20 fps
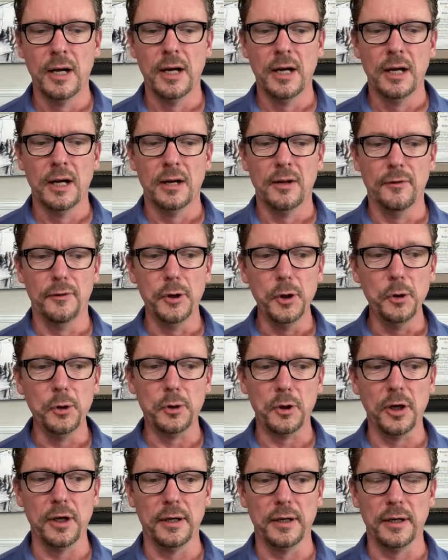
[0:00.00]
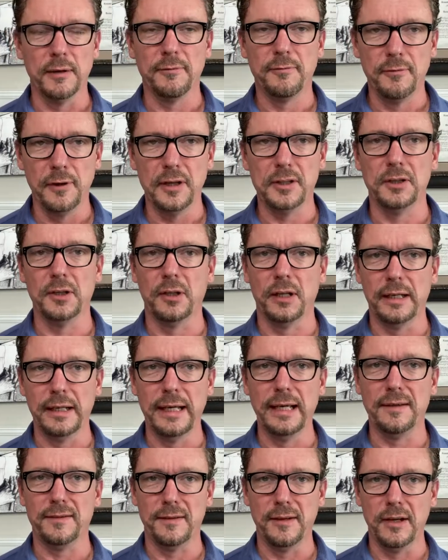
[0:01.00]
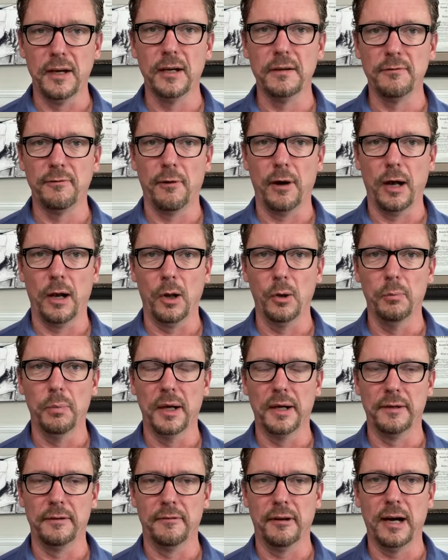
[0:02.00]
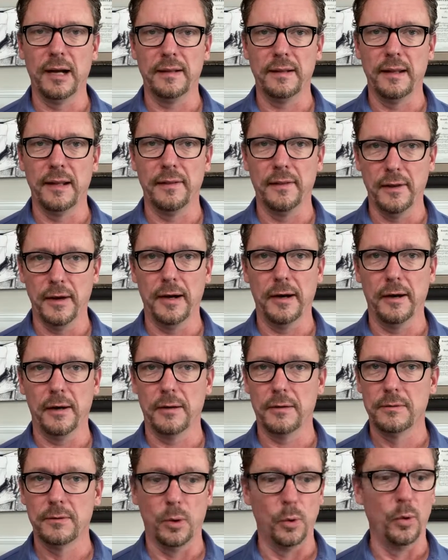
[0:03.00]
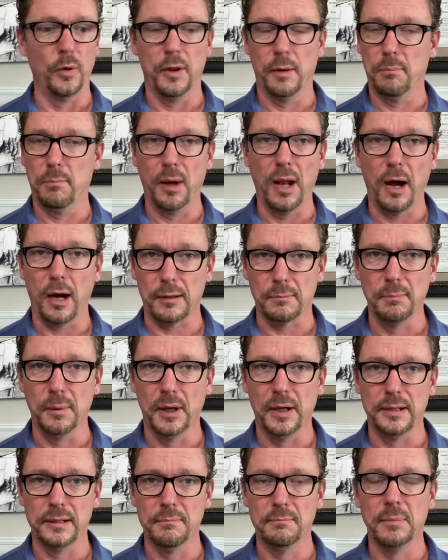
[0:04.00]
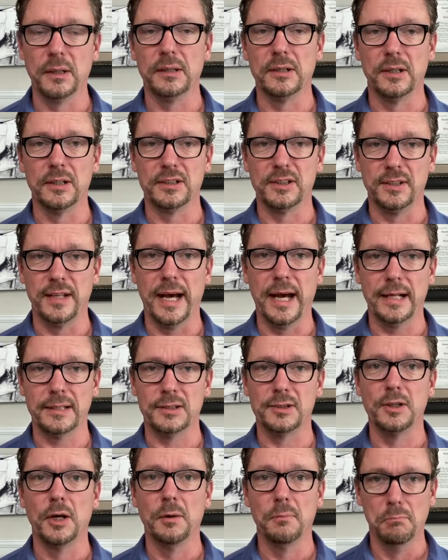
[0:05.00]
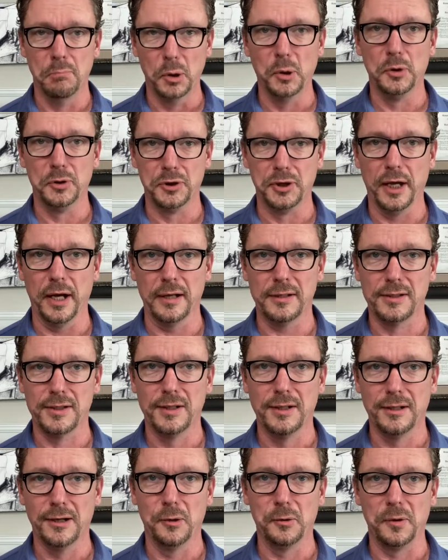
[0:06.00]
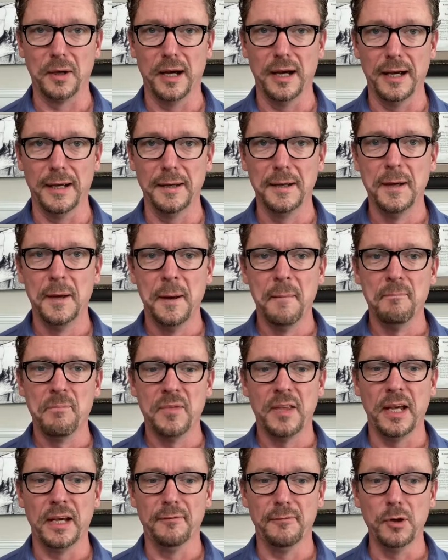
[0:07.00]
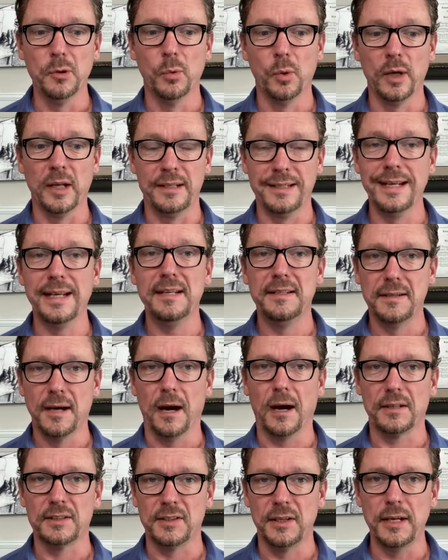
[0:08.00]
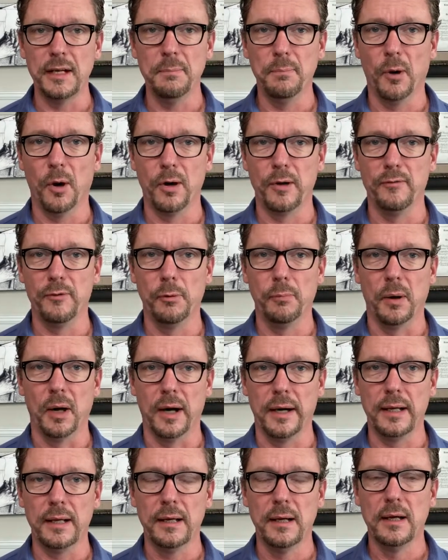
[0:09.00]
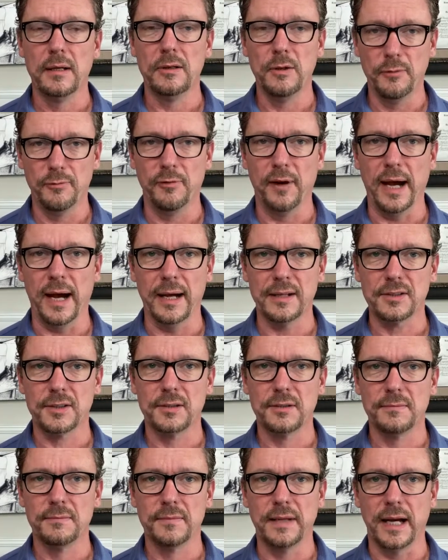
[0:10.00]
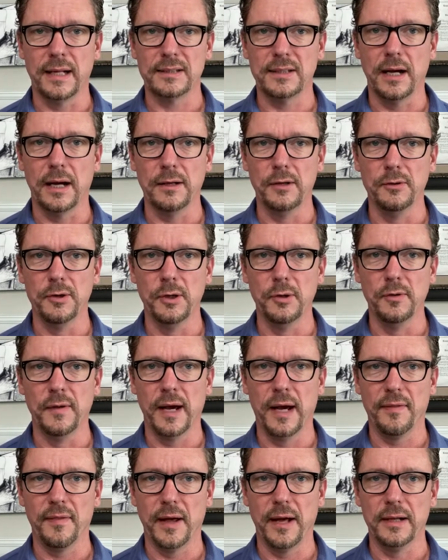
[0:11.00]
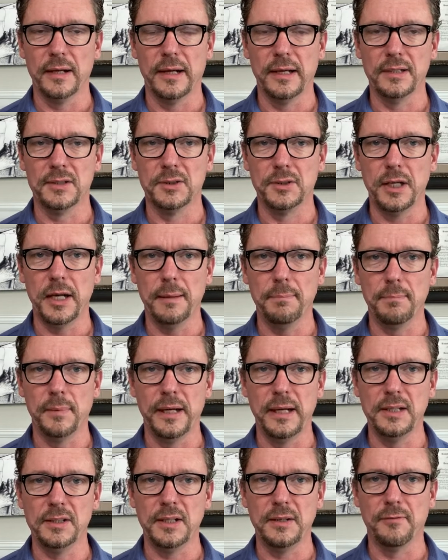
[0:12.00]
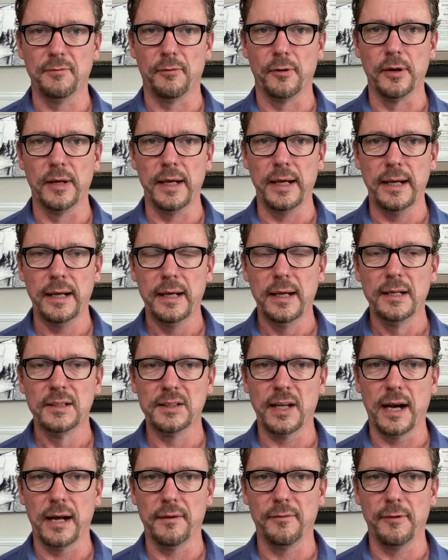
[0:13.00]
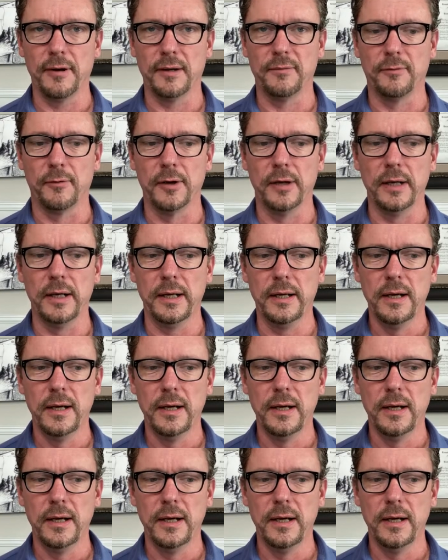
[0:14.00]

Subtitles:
you can officially hit the unfollow button right there or the block button, because that's bullshit, okay? If you want to detox any part of your body, you fast. That's how you do that. It's cheap, easy, free, side effect free.